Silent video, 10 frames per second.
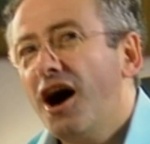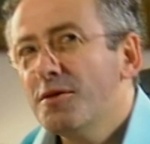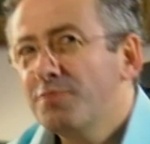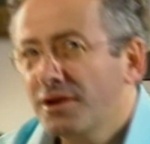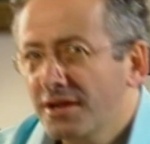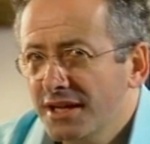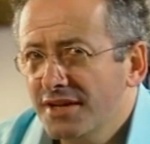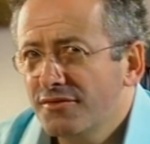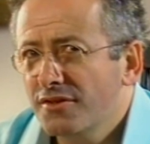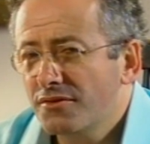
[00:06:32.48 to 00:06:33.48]
I
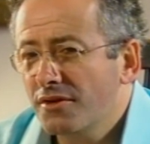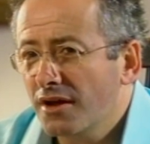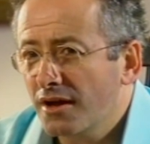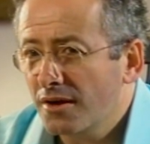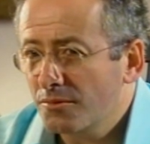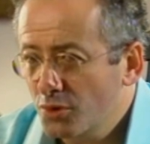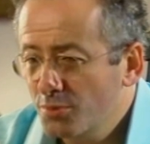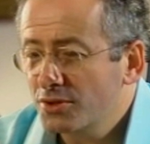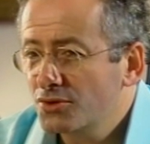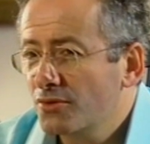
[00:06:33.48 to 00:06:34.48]
believe that
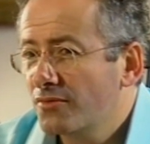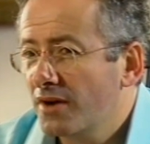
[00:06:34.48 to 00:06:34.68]
Rupert, your